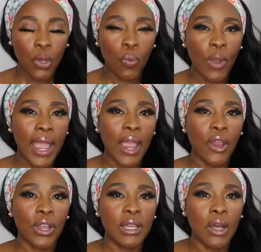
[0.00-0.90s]

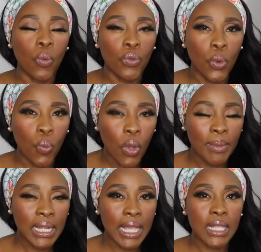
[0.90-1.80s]
where the
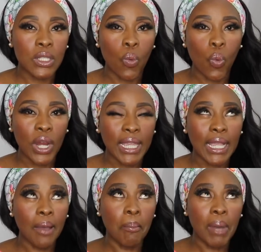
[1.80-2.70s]
woman is
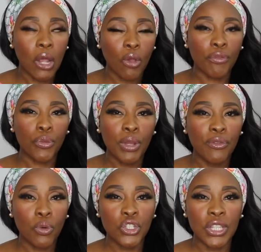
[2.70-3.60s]
working her butt off 3
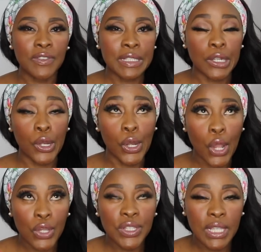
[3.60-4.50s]
or 4 shifts in a
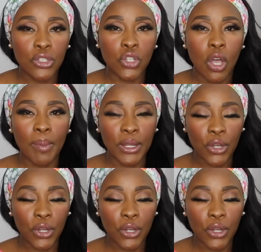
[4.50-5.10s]
nursing job,